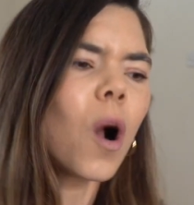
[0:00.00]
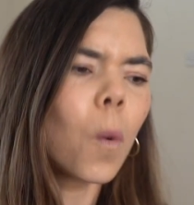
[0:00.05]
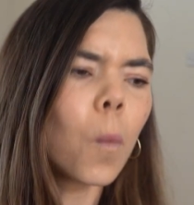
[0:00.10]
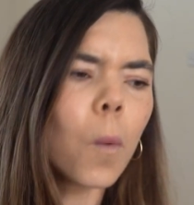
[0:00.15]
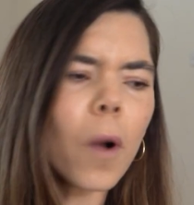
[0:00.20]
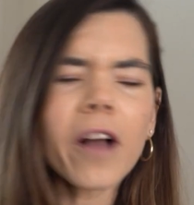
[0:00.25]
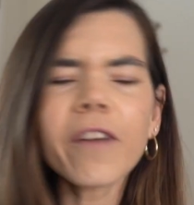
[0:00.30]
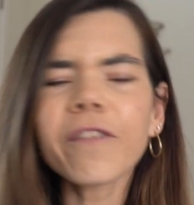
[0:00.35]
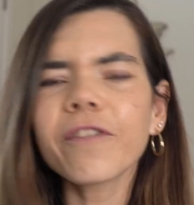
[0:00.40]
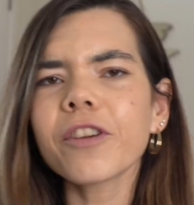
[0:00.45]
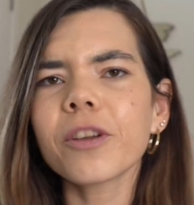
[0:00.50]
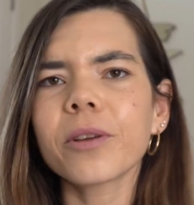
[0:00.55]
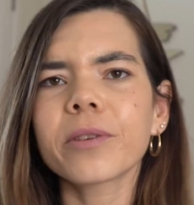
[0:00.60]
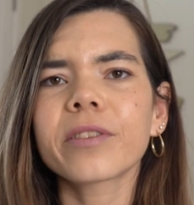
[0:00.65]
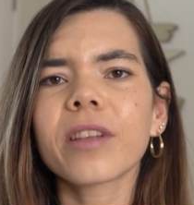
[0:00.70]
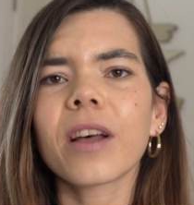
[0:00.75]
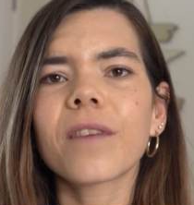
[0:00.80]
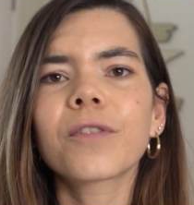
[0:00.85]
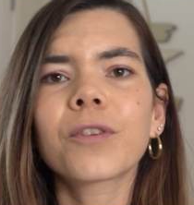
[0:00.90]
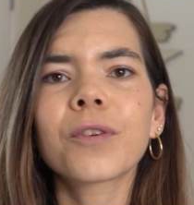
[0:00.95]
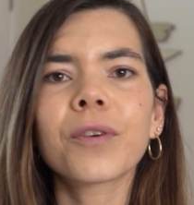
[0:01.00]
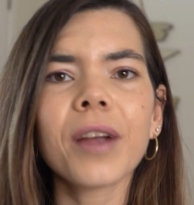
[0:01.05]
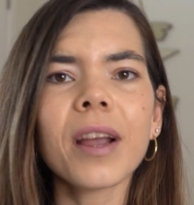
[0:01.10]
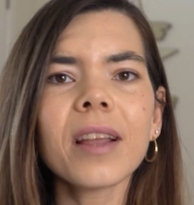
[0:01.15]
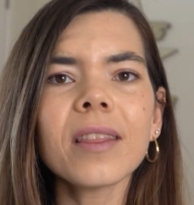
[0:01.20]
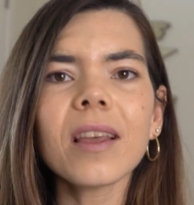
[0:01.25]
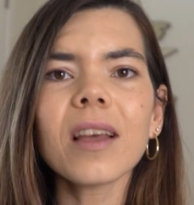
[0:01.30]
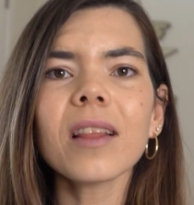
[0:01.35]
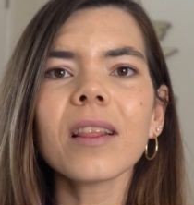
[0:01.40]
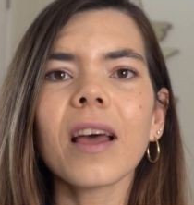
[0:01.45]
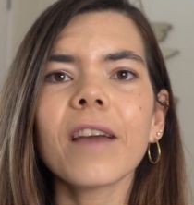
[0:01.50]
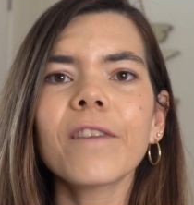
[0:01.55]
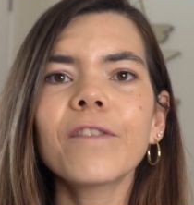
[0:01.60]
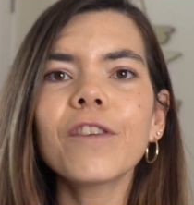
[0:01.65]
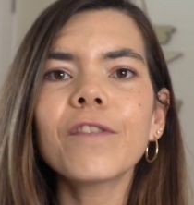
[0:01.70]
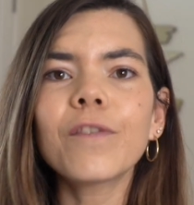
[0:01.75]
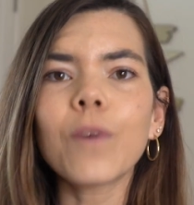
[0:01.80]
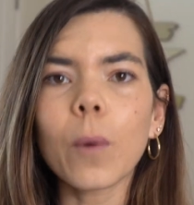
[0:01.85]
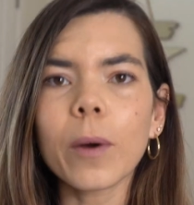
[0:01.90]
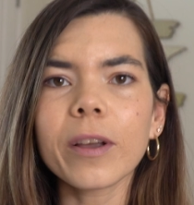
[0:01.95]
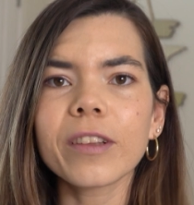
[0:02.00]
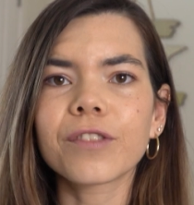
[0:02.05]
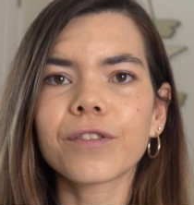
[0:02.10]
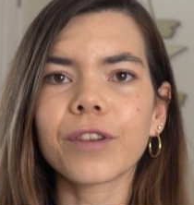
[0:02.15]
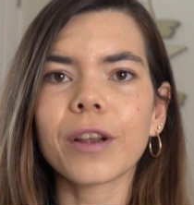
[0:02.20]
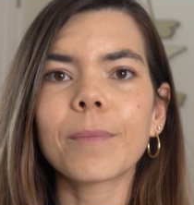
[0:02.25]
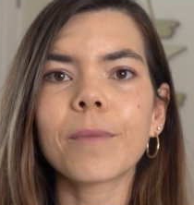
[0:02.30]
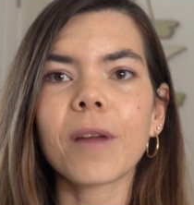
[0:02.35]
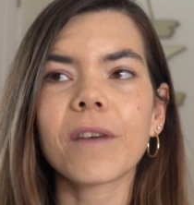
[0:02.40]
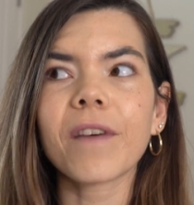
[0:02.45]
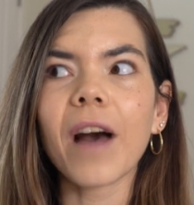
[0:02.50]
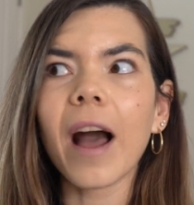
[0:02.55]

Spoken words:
work for yourself, create that life you've always dreamed of.